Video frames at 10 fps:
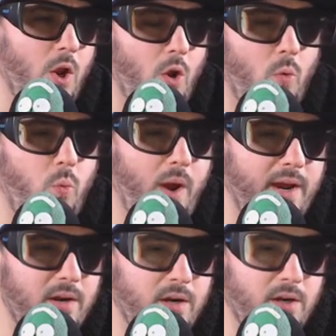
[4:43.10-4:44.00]

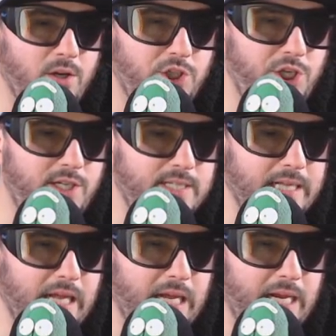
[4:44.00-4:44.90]
where she's
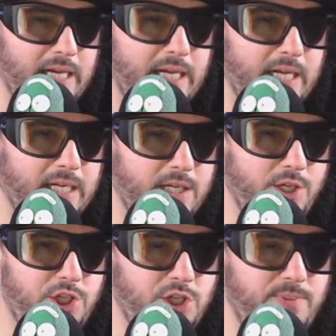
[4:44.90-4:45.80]
like
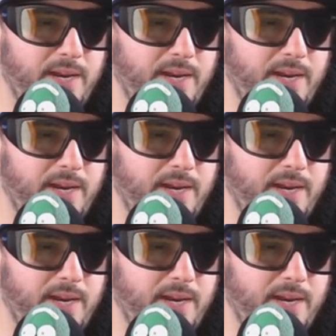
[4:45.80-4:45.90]
she's making